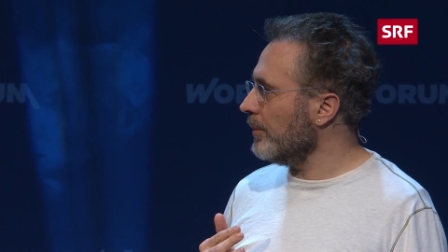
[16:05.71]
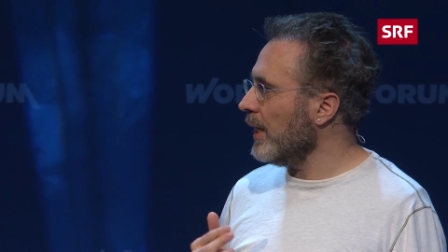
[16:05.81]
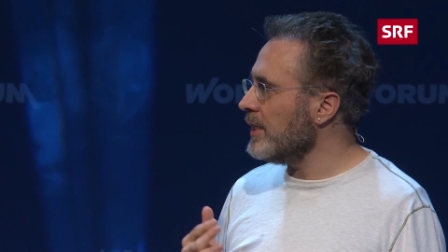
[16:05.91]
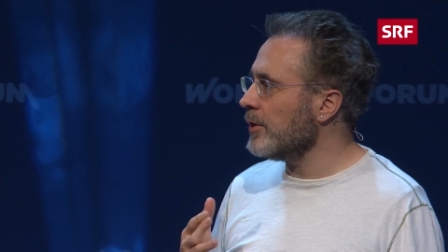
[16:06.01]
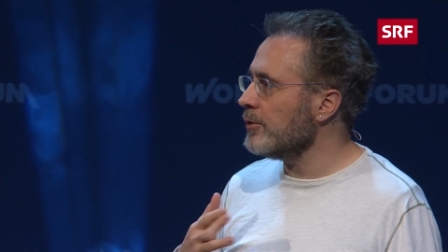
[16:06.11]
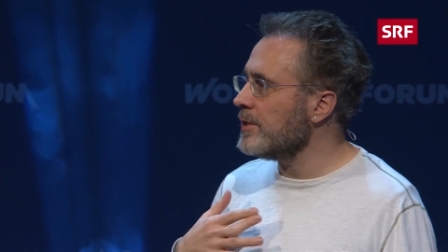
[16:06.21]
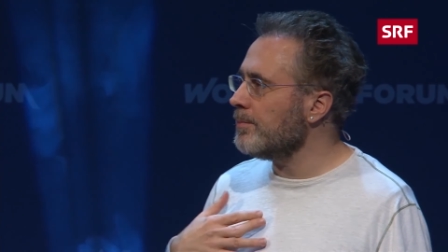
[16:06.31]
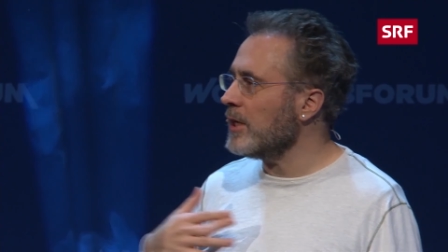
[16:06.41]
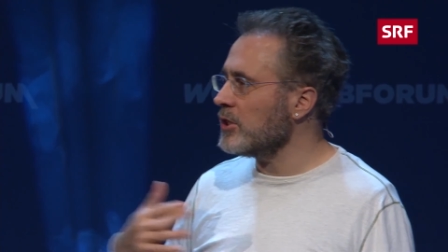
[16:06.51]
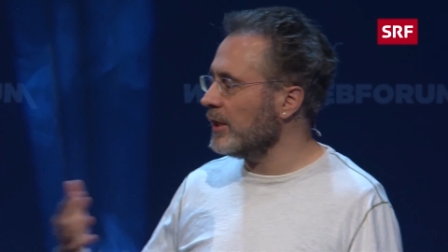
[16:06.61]
And so
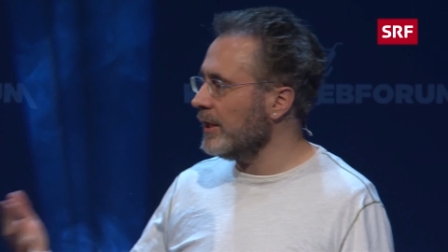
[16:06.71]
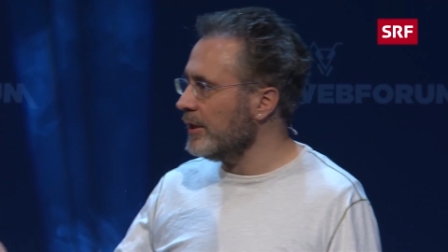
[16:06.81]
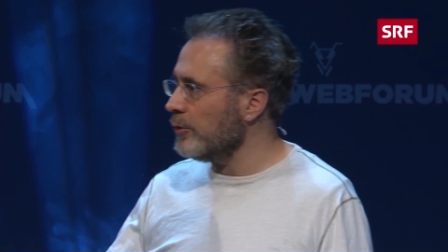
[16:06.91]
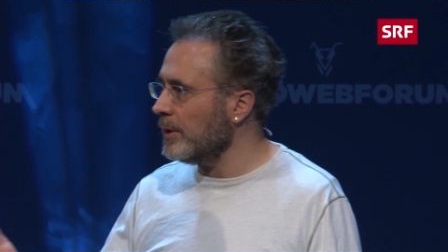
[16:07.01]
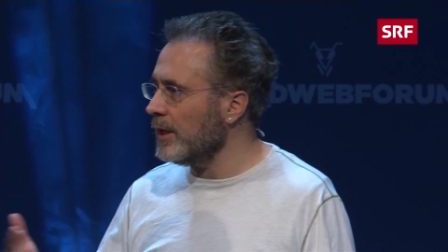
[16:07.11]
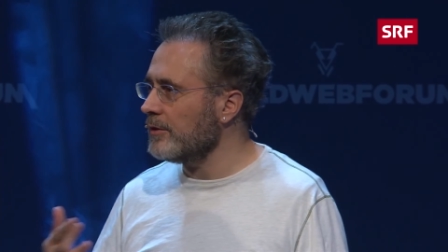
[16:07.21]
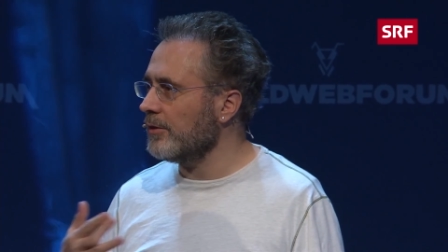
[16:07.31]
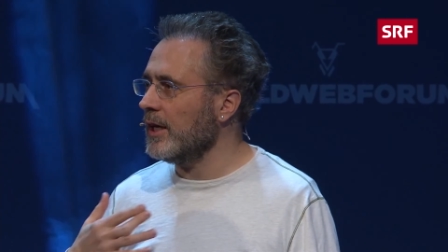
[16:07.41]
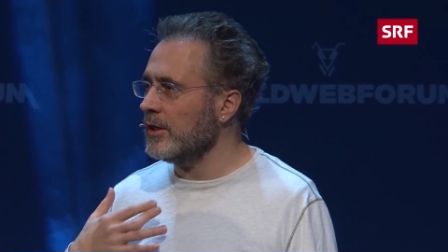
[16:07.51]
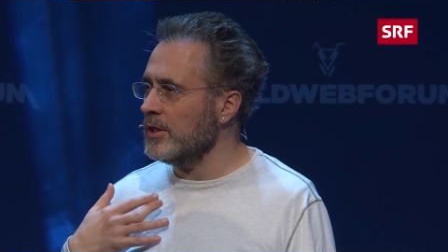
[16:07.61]
especially in human
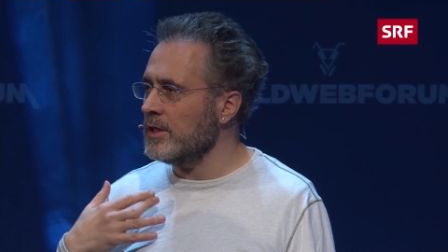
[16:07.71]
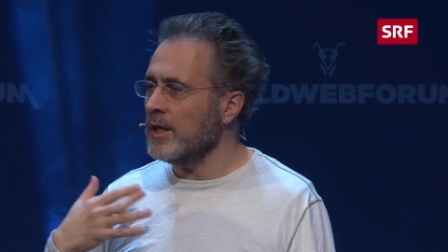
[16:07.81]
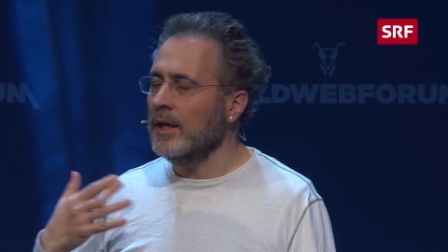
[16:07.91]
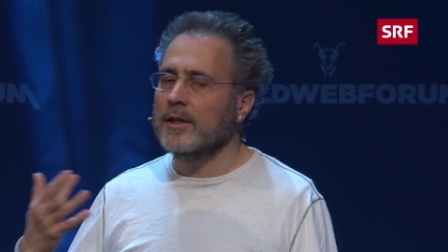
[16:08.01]
interactions,